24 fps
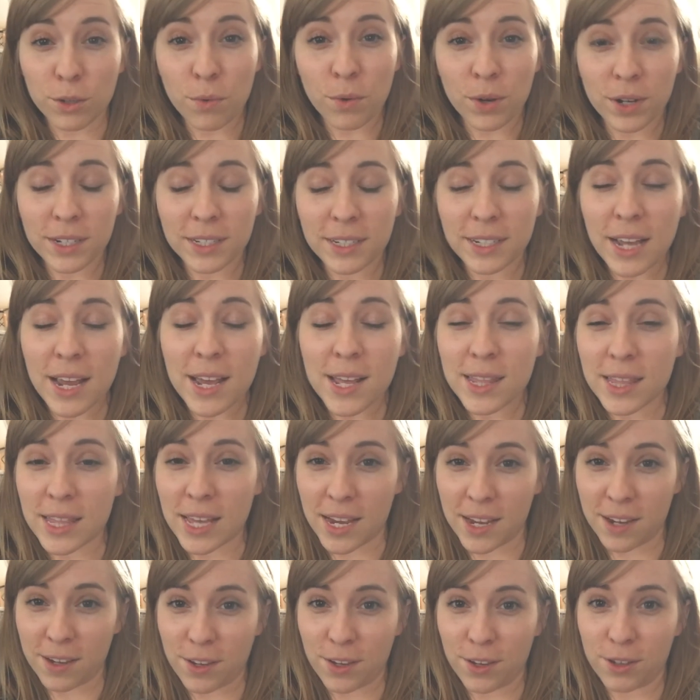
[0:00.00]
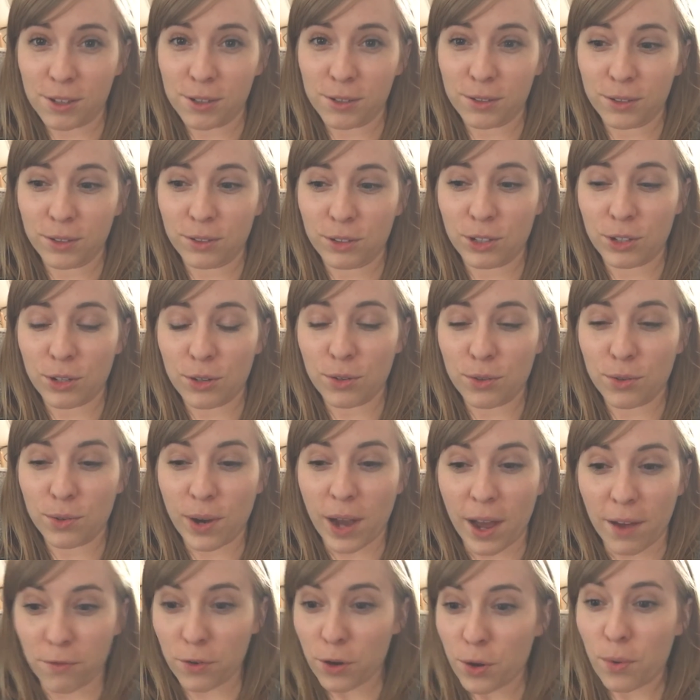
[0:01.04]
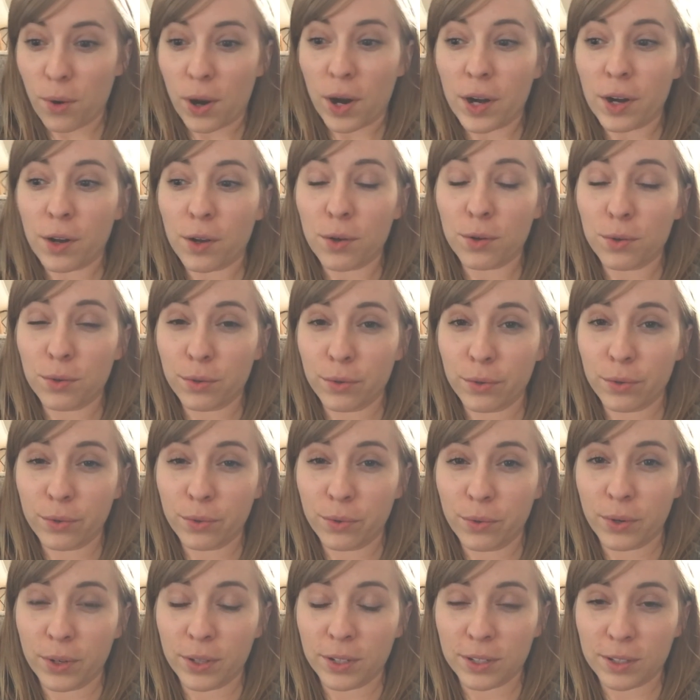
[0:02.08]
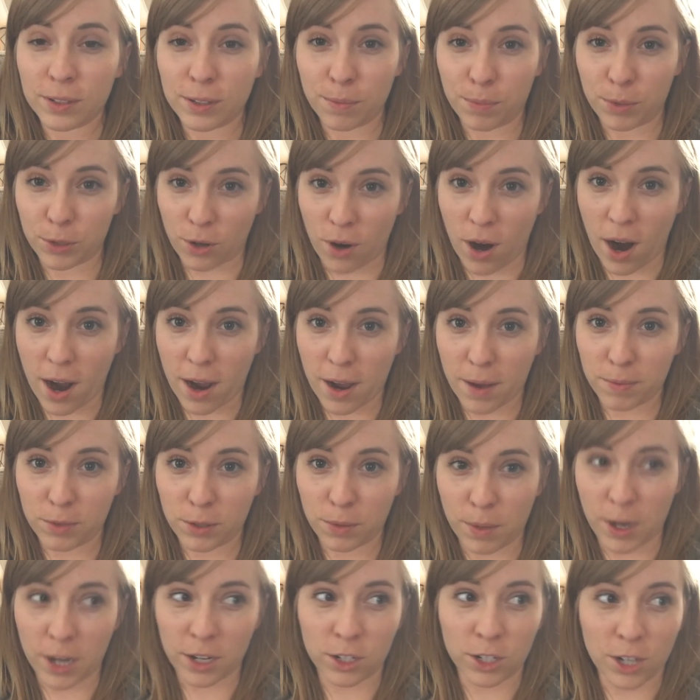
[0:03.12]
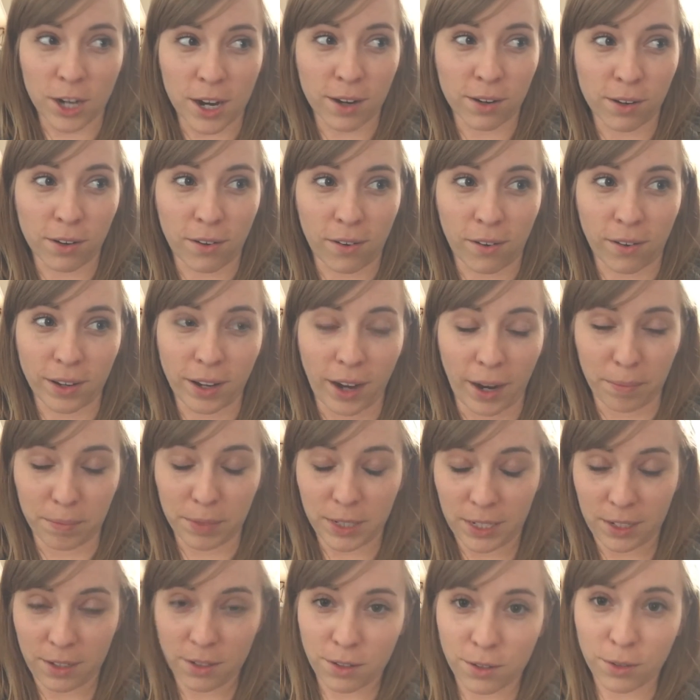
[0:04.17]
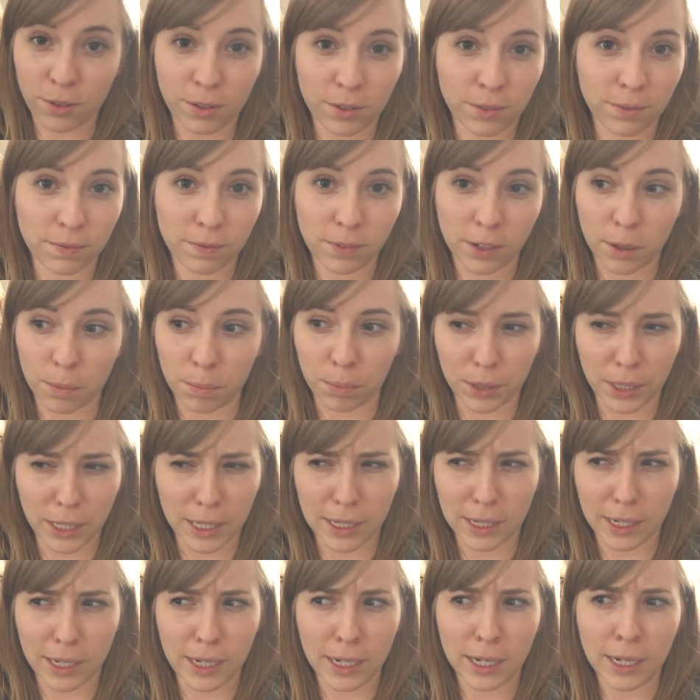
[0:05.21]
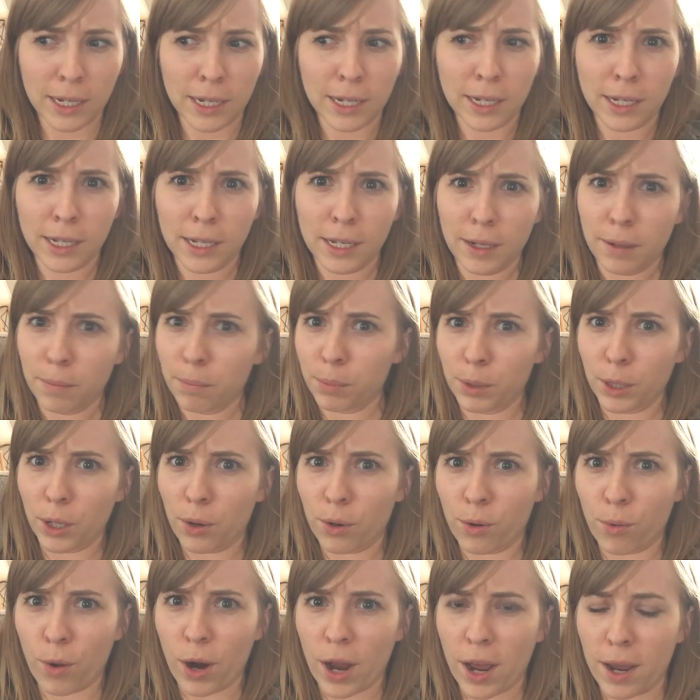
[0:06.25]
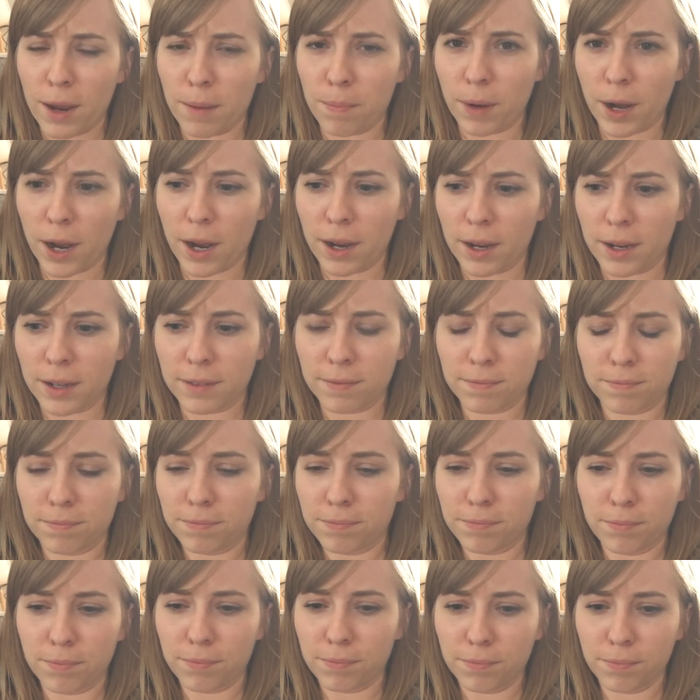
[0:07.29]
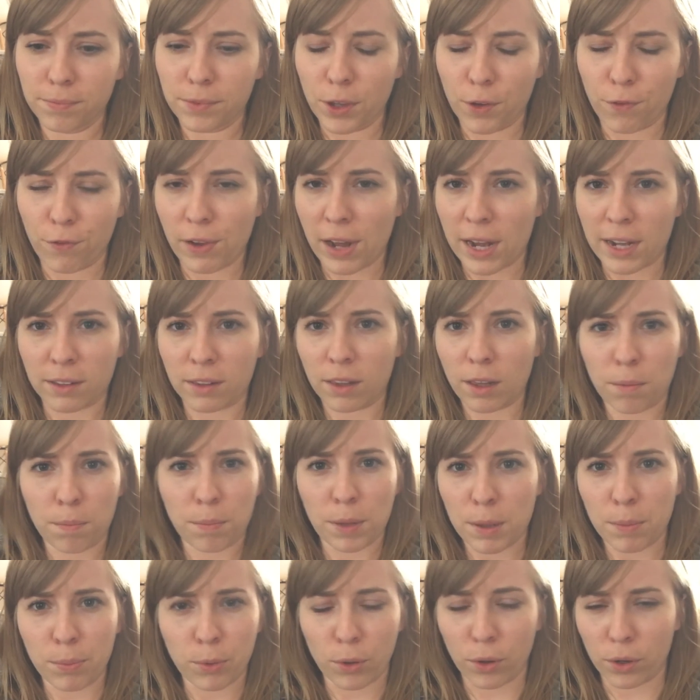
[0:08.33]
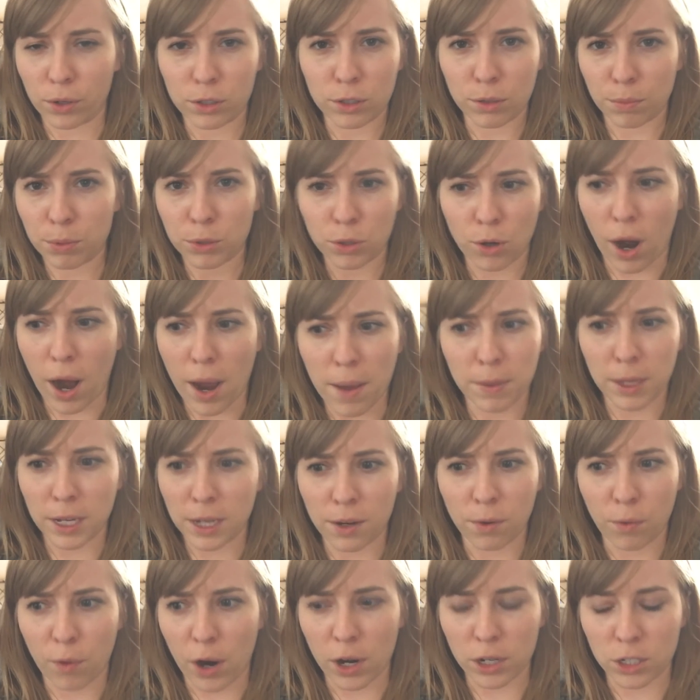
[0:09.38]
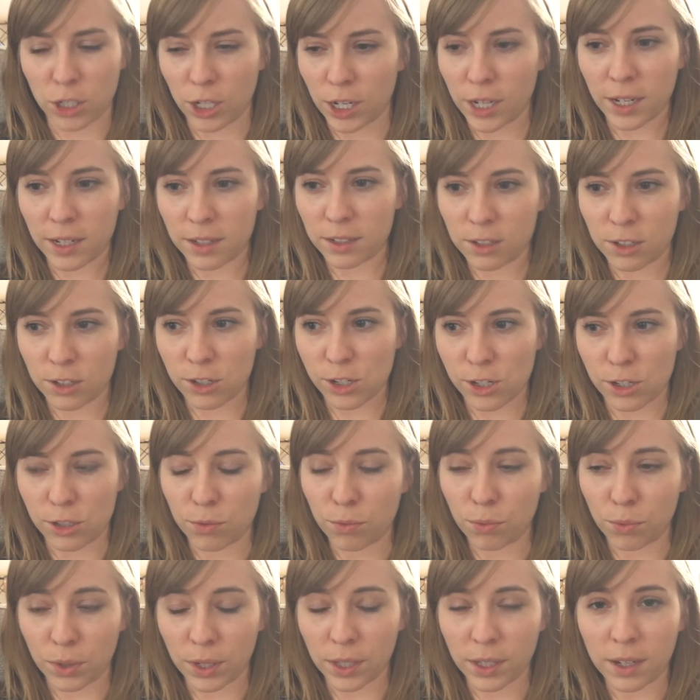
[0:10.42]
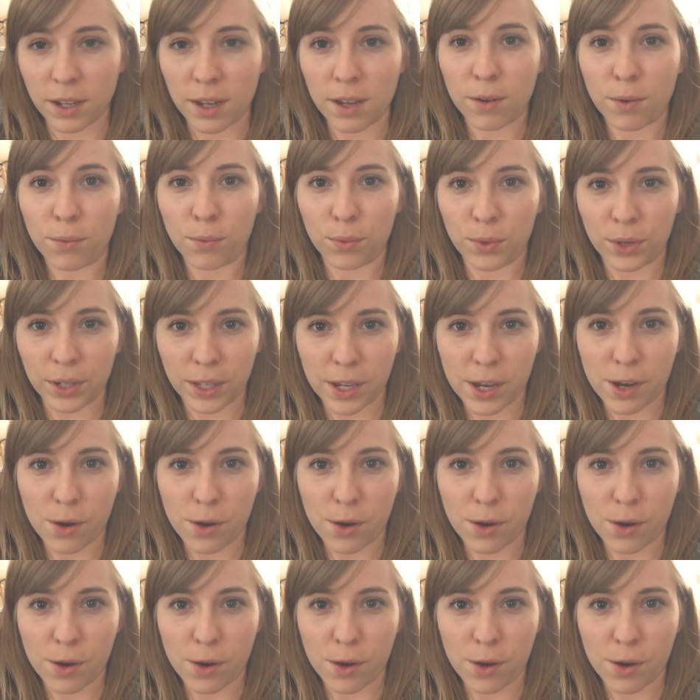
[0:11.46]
want to say thank you to everyone who subscribed to my channel. I'm still completely blown away by the fact that people are subscribing and watching. It's just really, really